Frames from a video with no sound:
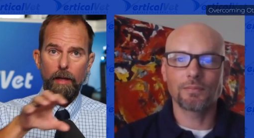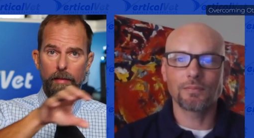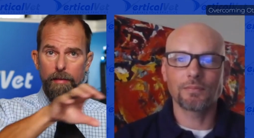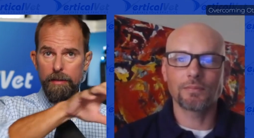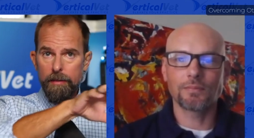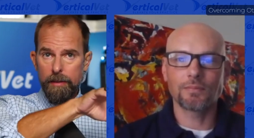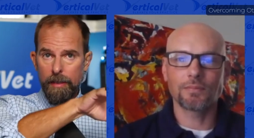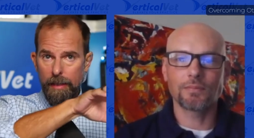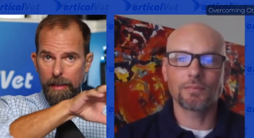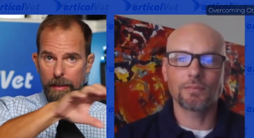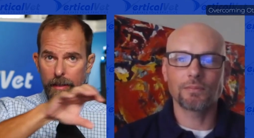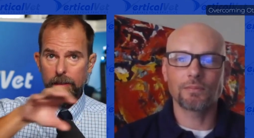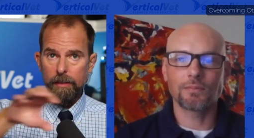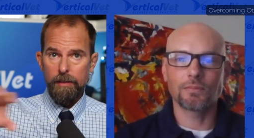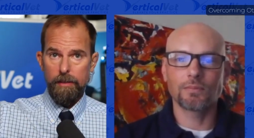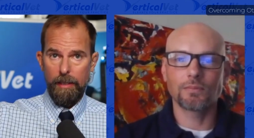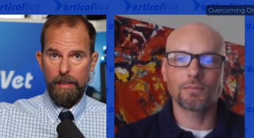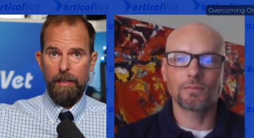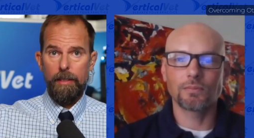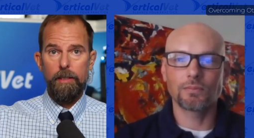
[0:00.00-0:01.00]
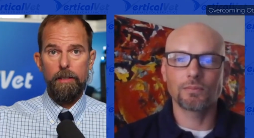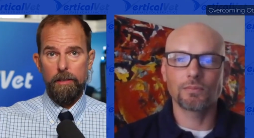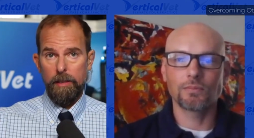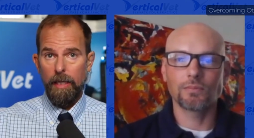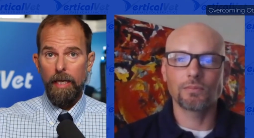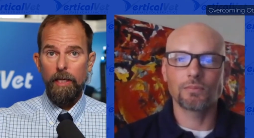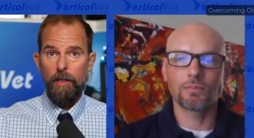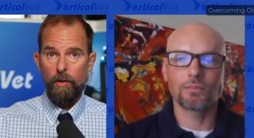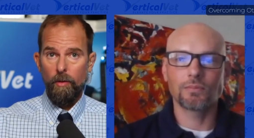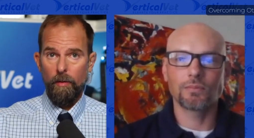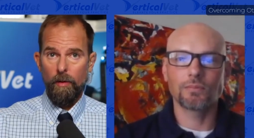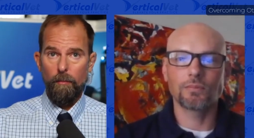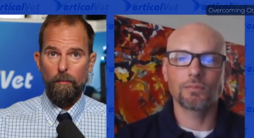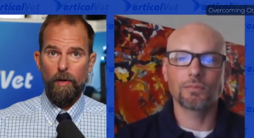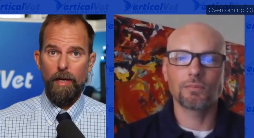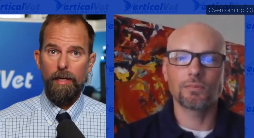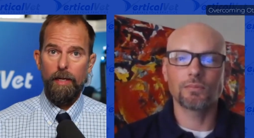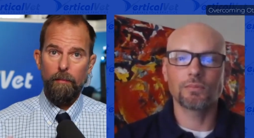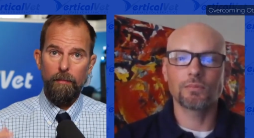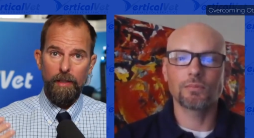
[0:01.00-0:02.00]
Speaker 1: this is a continuum,
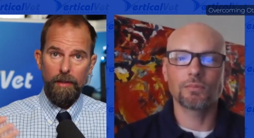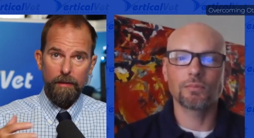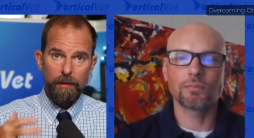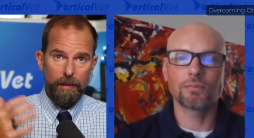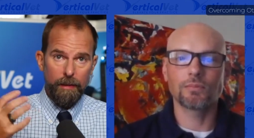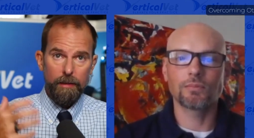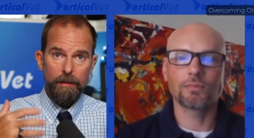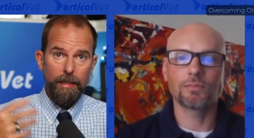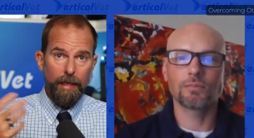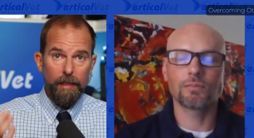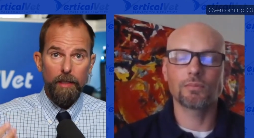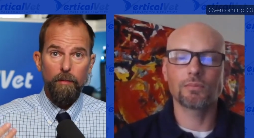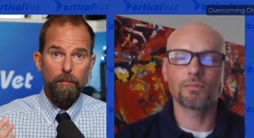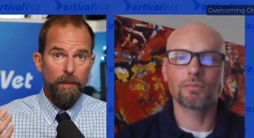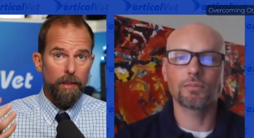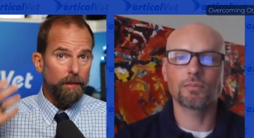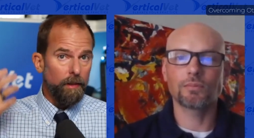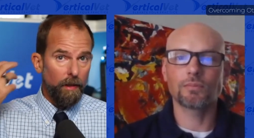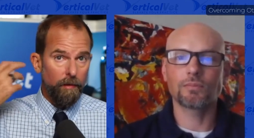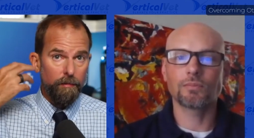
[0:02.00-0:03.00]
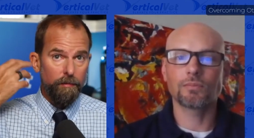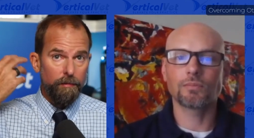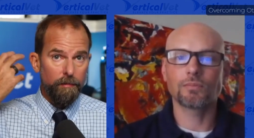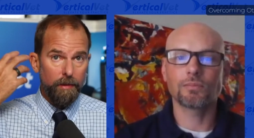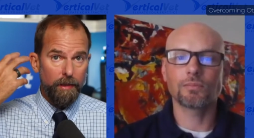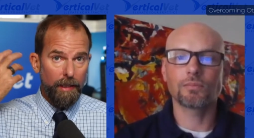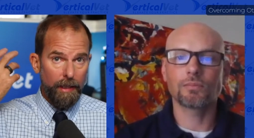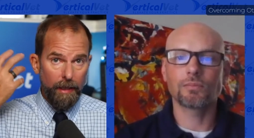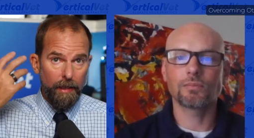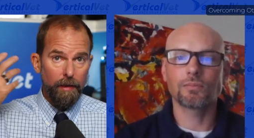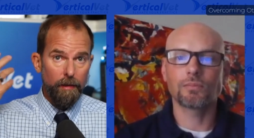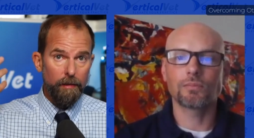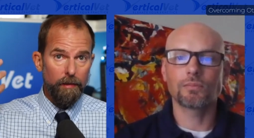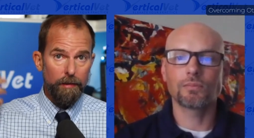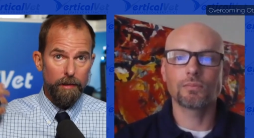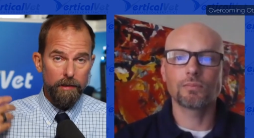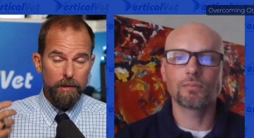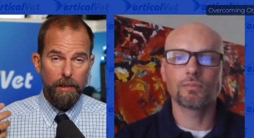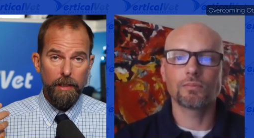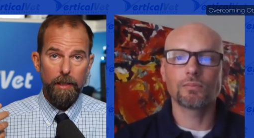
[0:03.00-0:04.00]
right? I mean, the integument of the ear and
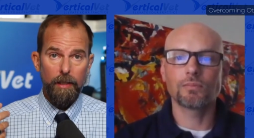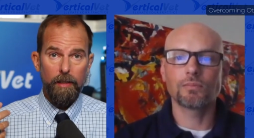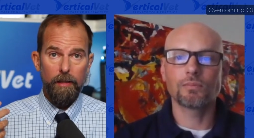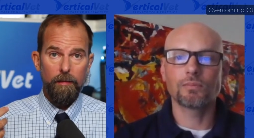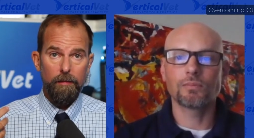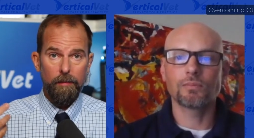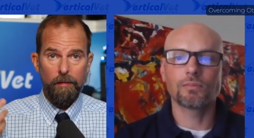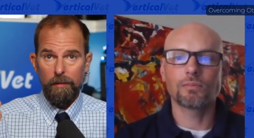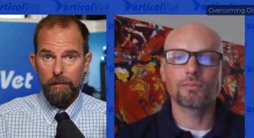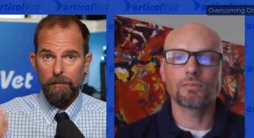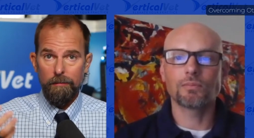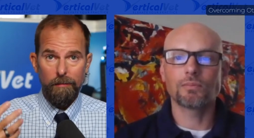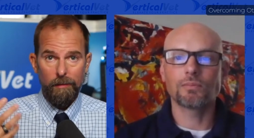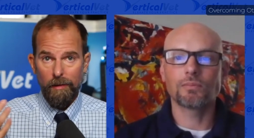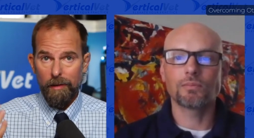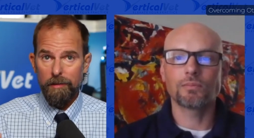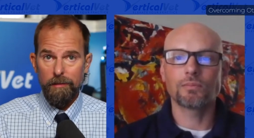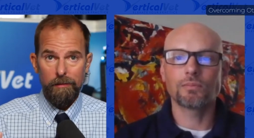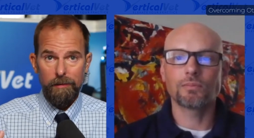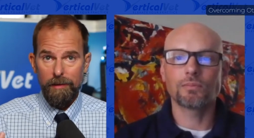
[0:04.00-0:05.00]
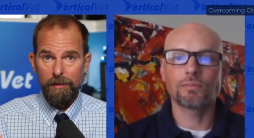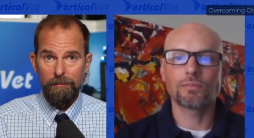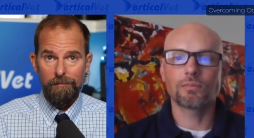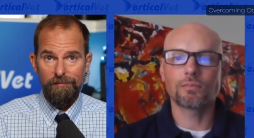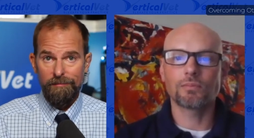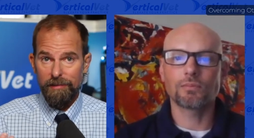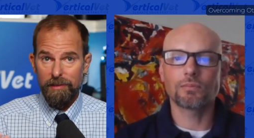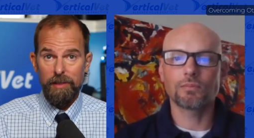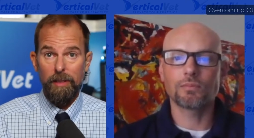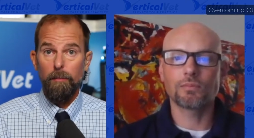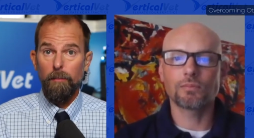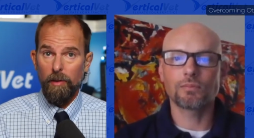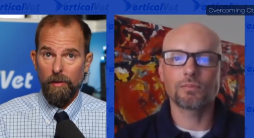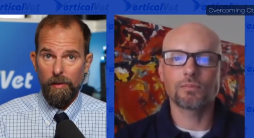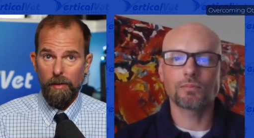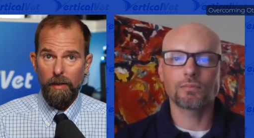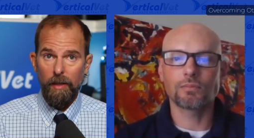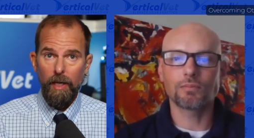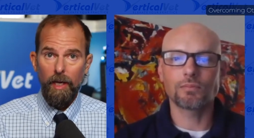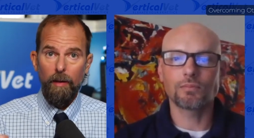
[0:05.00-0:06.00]
the skin are largely
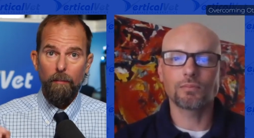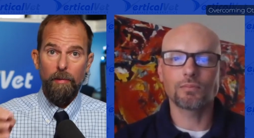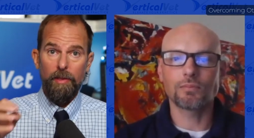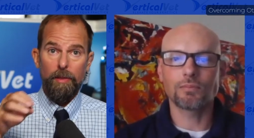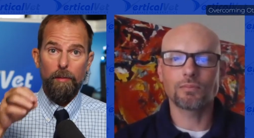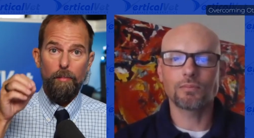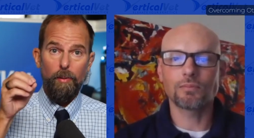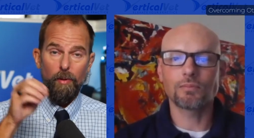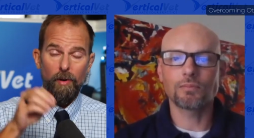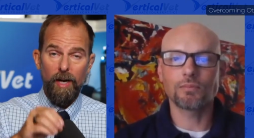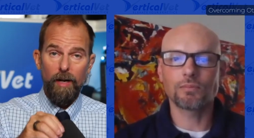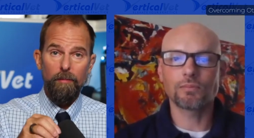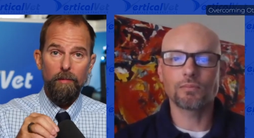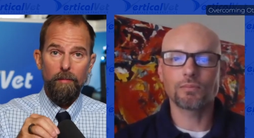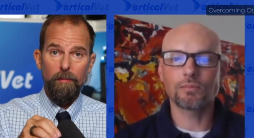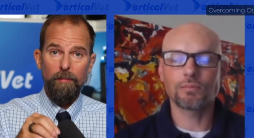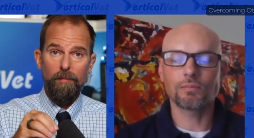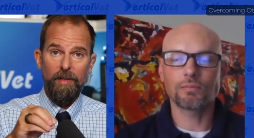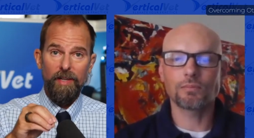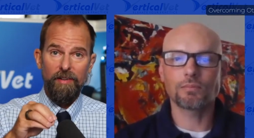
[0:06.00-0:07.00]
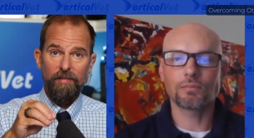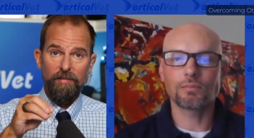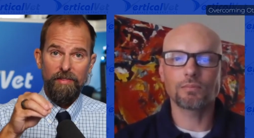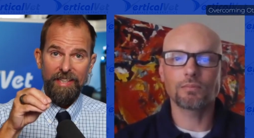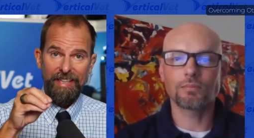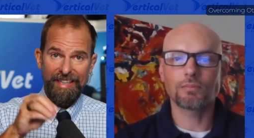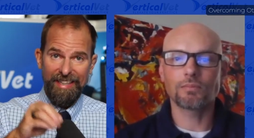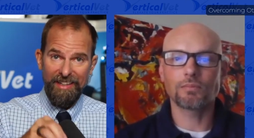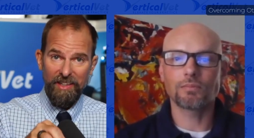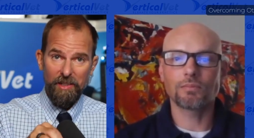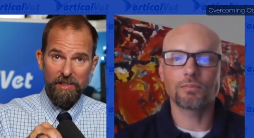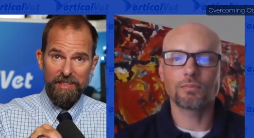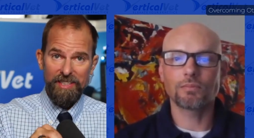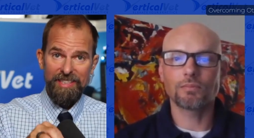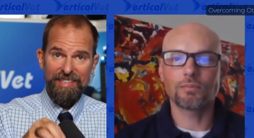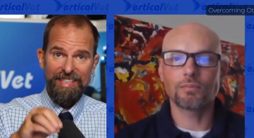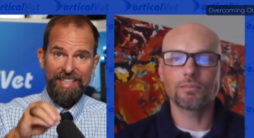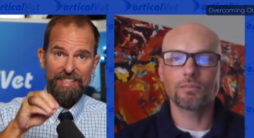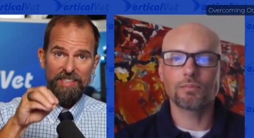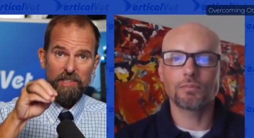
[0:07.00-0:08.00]
similar, but the problem of the ears
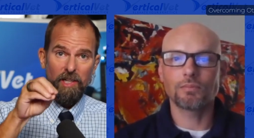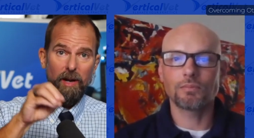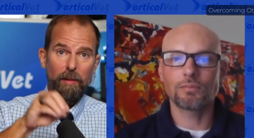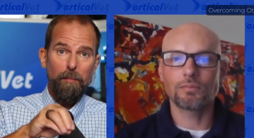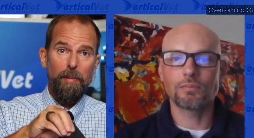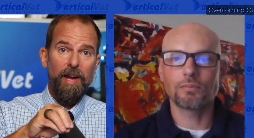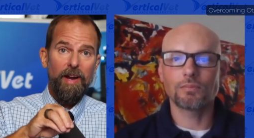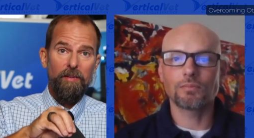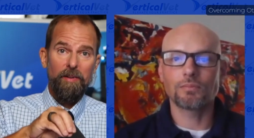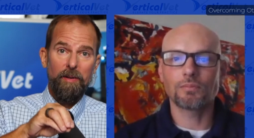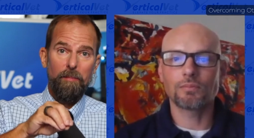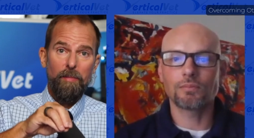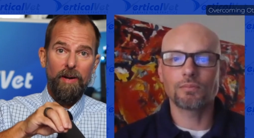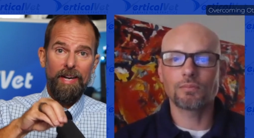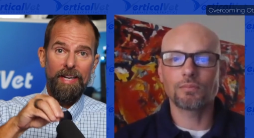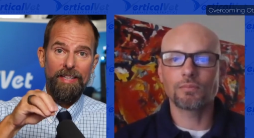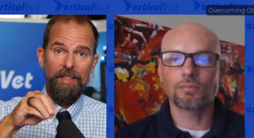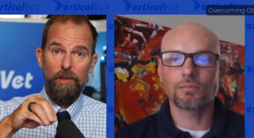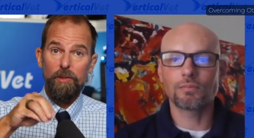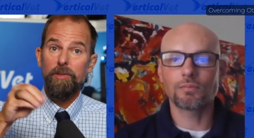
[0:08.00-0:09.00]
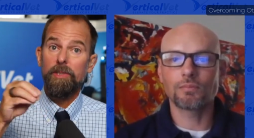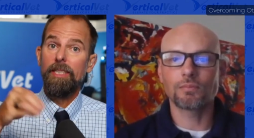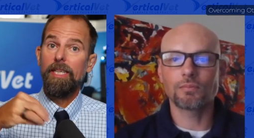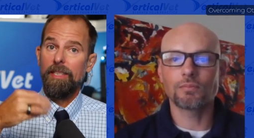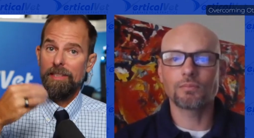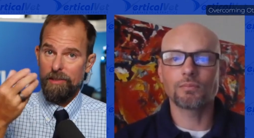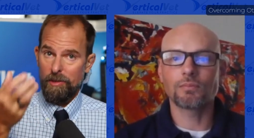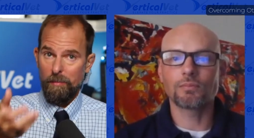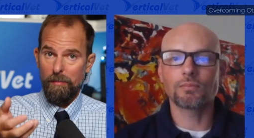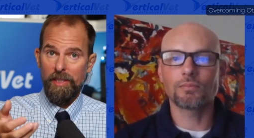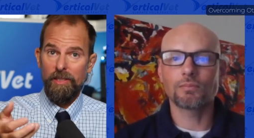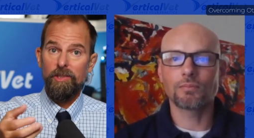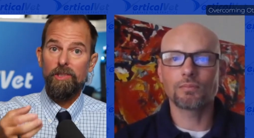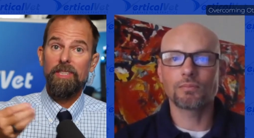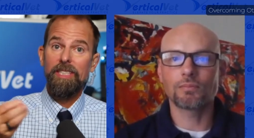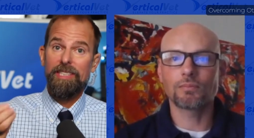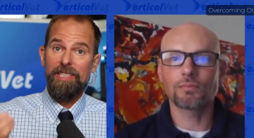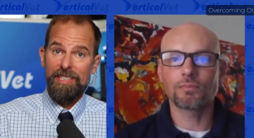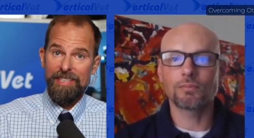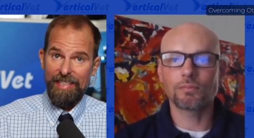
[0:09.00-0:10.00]
is that it's compounded by usually, as you mentioned,
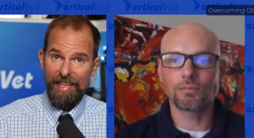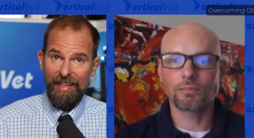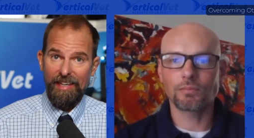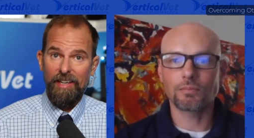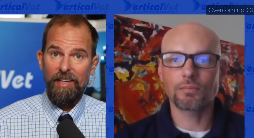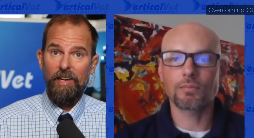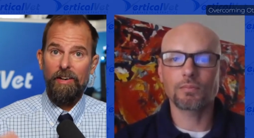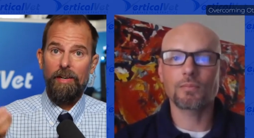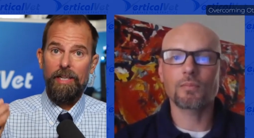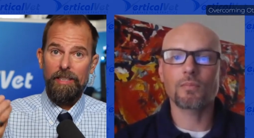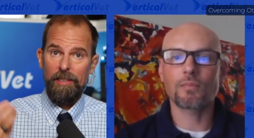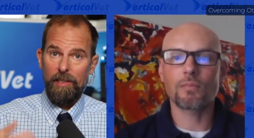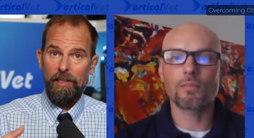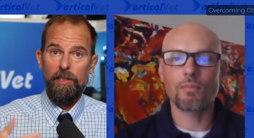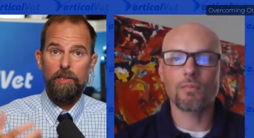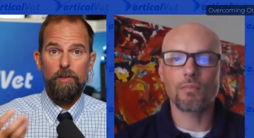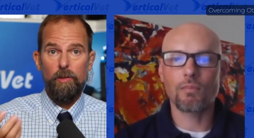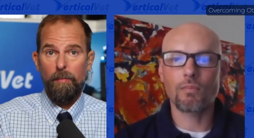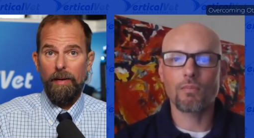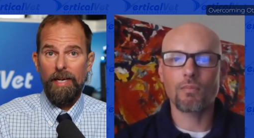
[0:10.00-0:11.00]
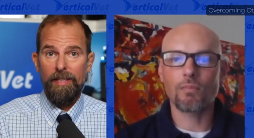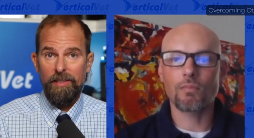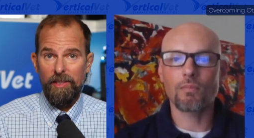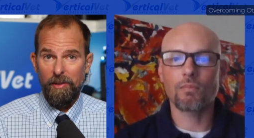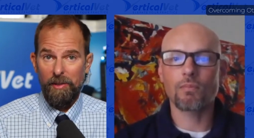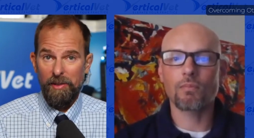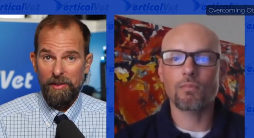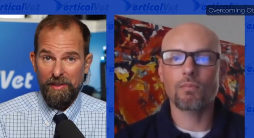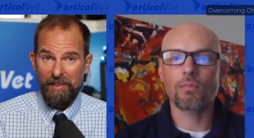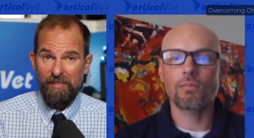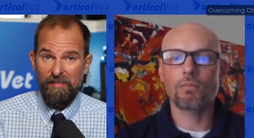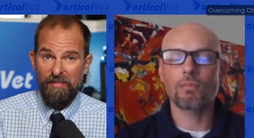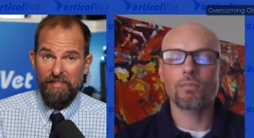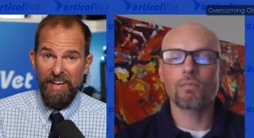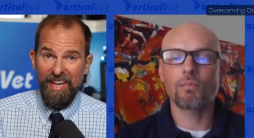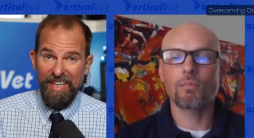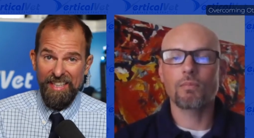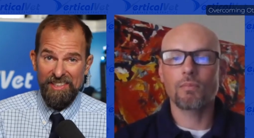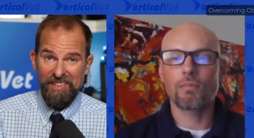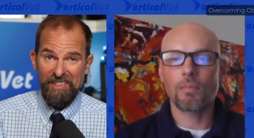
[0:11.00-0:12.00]
a secondary yeast or bacterial
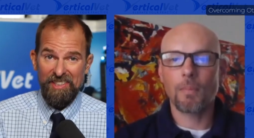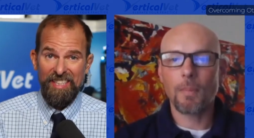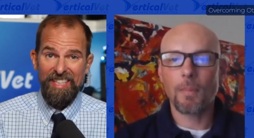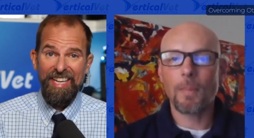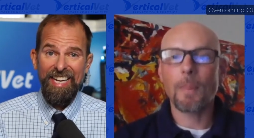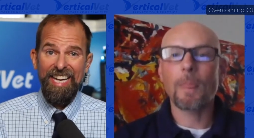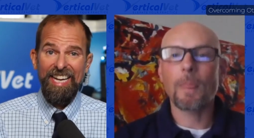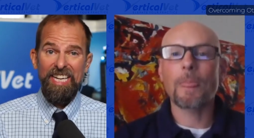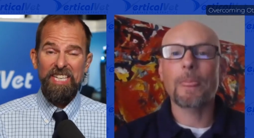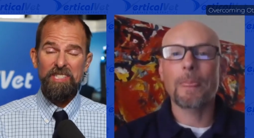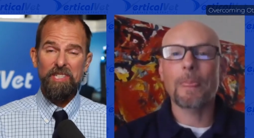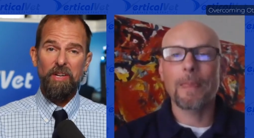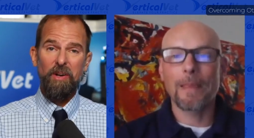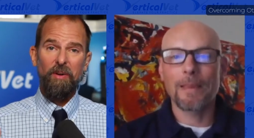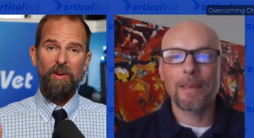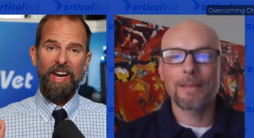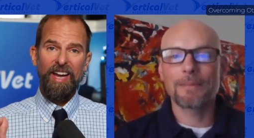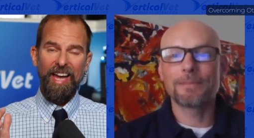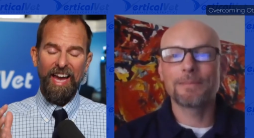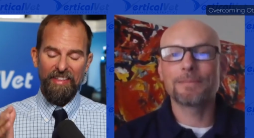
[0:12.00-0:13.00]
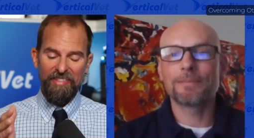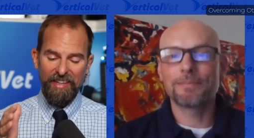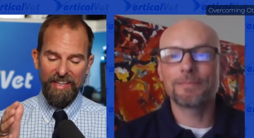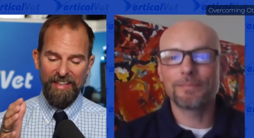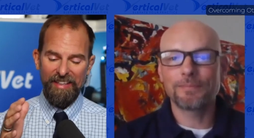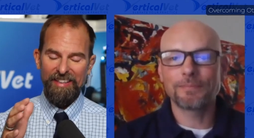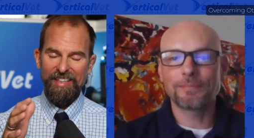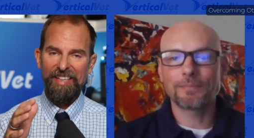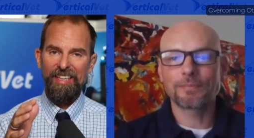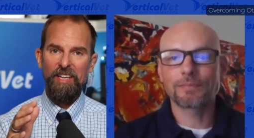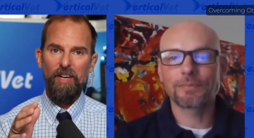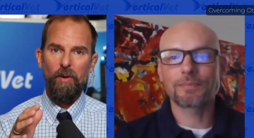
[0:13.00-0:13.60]
infection. So I, I think that, you